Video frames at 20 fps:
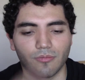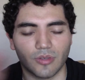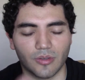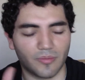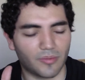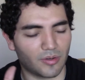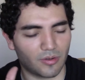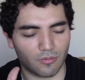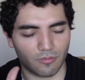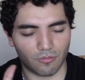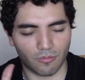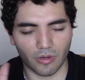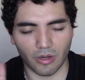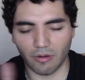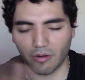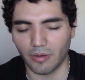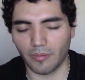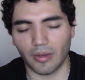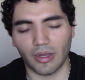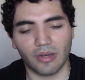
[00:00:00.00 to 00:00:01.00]
We've been
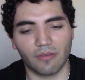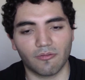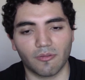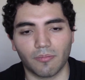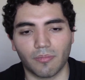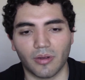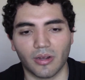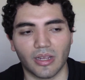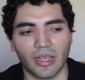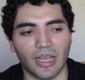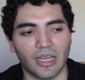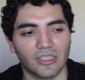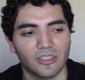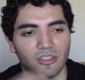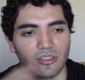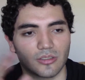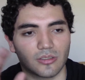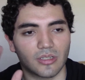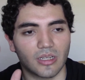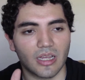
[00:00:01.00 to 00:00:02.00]
hearing about him from Punk
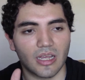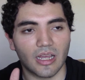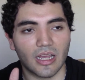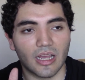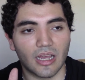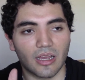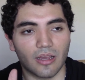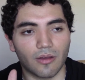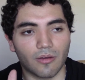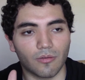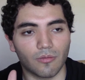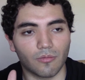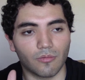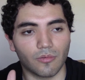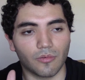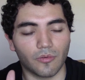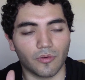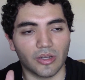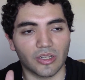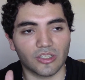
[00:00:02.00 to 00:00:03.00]
Hazard,
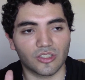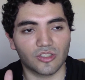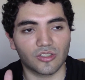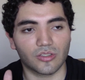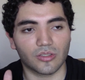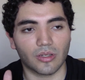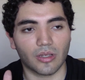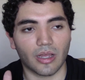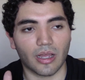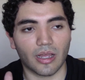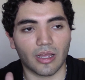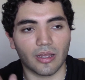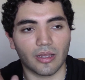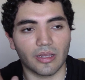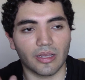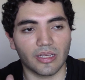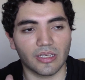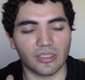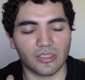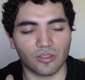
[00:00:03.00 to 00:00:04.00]
which
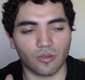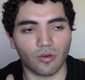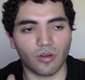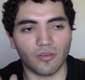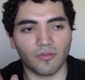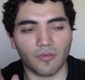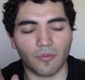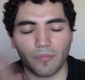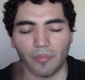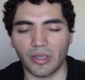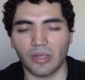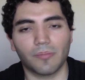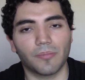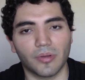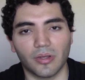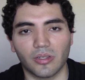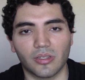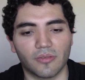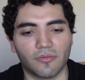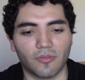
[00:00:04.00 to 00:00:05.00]
is sort of a big
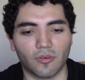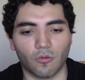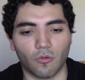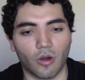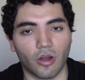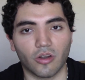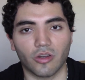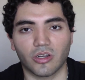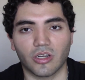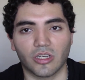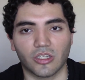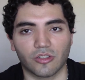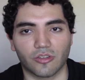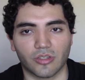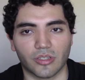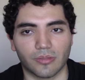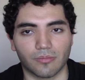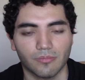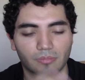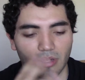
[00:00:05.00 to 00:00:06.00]
build-up for Wano
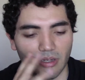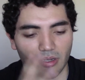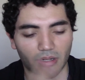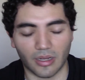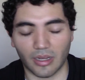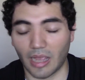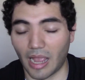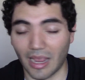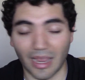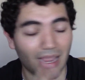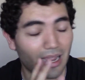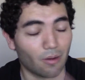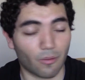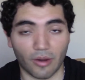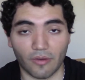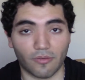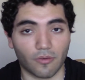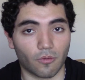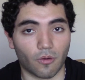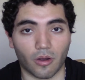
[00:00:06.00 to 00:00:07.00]
Country. I can't
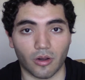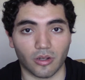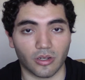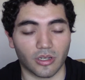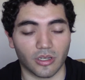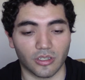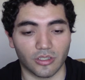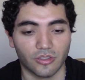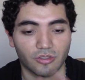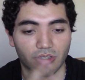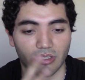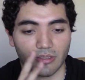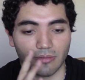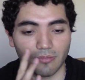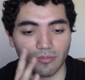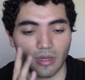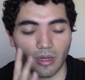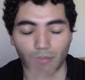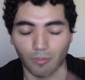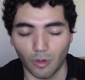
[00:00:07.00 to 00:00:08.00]
wait for Wano Country.
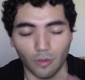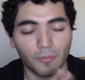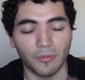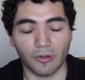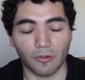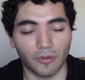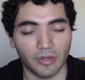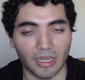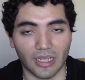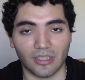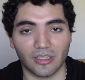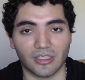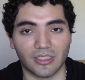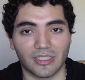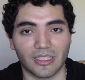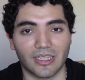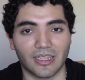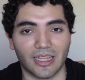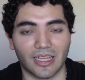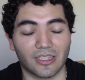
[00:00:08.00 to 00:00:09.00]
I'm hoping we get to
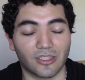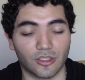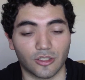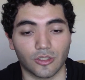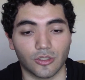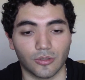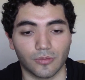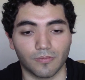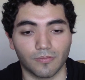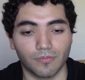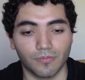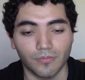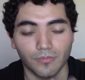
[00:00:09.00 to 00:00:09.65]
see that soon.